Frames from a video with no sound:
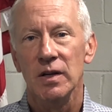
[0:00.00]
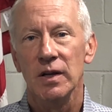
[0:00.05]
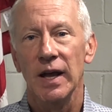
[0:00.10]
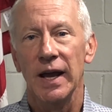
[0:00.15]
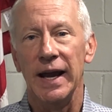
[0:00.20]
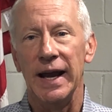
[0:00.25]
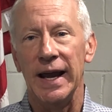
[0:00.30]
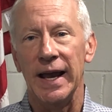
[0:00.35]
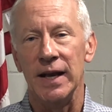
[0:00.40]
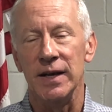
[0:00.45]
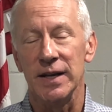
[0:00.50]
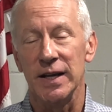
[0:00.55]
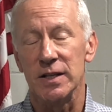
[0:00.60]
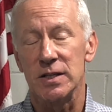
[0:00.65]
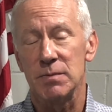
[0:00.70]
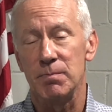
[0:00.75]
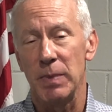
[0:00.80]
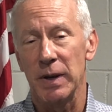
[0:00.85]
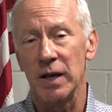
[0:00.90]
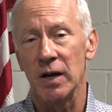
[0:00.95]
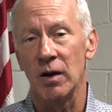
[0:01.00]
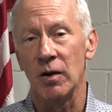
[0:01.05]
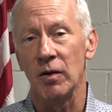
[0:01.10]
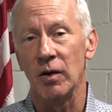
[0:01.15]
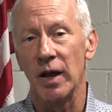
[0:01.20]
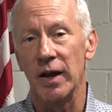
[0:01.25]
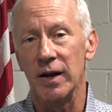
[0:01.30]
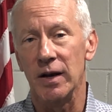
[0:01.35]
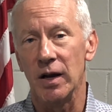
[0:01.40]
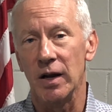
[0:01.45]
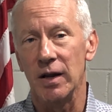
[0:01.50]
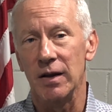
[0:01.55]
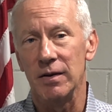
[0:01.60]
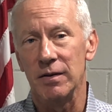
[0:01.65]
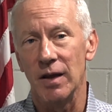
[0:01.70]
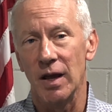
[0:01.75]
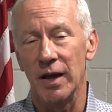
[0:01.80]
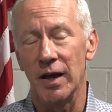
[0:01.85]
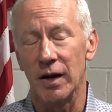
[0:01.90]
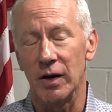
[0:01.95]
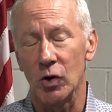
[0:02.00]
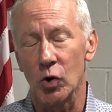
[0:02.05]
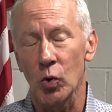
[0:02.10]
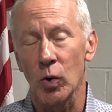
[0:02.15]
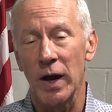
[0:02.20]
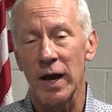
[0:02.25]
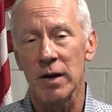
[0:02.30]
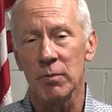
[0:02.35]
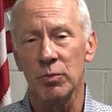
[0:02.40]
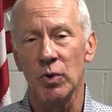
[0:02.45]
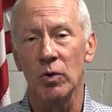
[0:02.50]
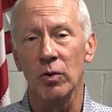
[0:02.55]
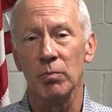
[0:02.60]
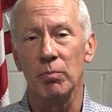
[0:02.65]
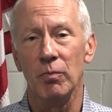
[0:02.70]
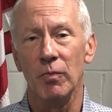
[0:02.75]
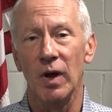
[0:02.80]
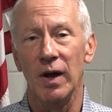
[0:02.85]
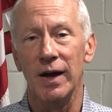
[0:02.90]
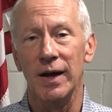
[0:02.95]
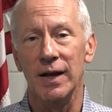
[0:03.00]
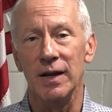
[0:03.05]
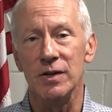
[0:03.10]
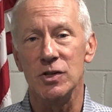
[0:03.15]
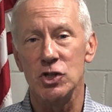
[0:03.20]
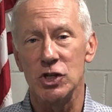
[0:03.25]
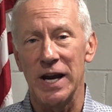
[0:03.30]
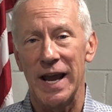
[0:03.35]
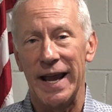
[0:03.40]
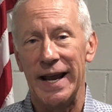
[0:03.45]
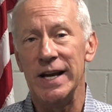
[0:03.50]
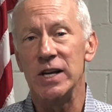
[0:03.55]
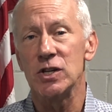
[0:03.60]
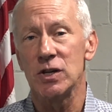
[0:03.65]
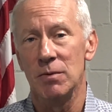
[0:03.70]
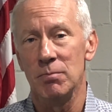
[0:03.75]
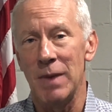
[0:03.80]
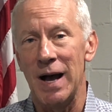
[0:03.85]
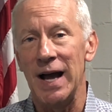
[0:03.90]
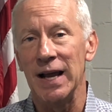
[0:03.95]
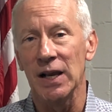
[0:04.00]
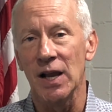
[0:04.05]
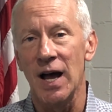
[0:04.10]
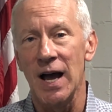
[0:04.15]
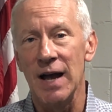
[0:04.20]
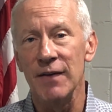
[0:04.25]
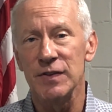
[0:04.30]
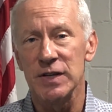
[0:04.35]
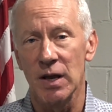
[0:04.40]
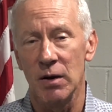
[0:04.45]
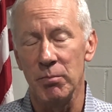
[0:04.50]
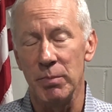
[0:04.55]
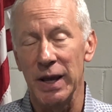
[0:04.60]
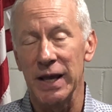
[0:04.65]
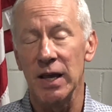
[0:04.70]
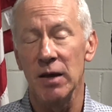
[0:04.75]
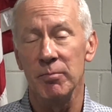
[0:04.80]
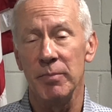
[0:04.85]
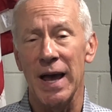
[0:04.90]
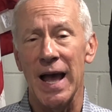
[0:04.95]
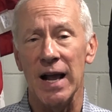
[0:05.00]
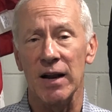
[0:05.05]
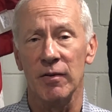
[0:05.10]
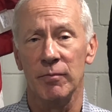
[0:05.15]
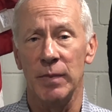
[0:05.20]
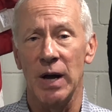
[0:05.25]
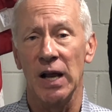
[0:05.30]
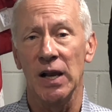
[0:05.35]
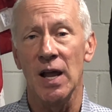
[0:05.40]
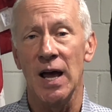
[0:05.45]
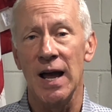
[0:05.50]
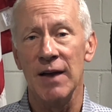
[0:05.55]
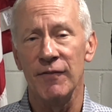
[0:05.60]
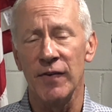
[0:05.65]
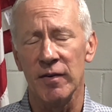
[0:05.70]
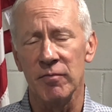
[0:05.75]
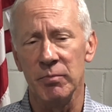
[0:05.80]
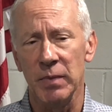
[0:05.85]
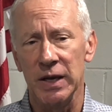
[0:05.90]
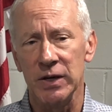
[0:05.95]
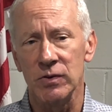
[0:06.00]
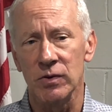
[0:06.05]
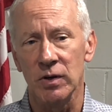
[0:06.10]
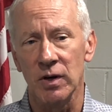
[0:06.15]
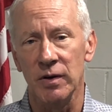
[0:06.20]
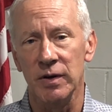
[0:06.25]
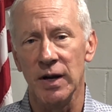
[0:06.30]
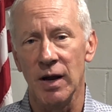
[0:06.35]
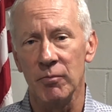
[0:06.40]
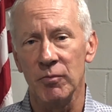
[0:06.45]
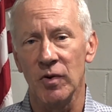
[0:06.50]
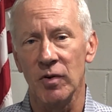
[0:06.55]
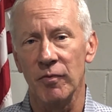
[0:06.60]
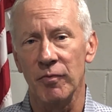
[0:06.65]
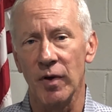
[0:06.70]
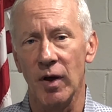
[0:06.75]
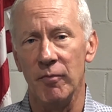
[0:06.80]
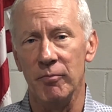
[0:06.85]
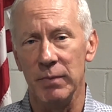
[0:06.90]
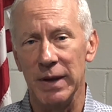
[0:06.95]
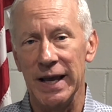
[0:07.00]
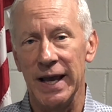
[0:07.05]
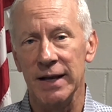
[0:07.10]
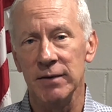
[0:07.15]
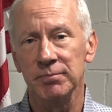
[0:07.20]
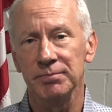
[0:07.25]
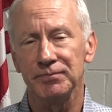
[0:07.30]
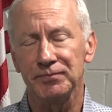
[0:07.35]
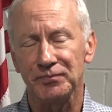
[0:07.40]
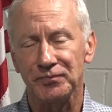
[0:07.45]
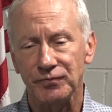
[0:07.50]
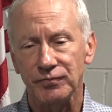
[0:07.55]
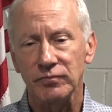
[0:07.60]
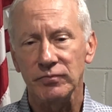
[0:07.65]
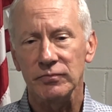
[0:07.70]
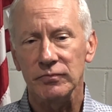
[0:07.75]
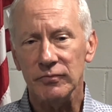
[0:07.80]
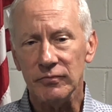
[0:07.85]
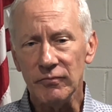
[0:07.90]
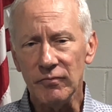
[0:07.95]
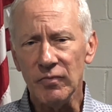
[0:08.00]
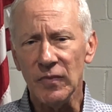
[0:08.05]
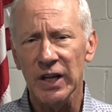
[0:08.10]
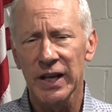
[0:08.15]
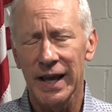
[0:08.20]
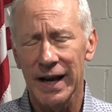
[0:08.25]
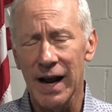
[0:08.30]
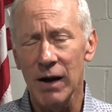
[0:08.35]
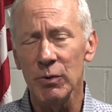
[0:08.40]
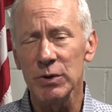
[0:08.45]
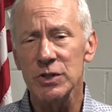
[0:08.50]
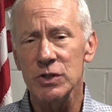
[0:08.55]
And it's been an incredible change in my life. It's had a big impact in my life. I've mentored a number of men, and I would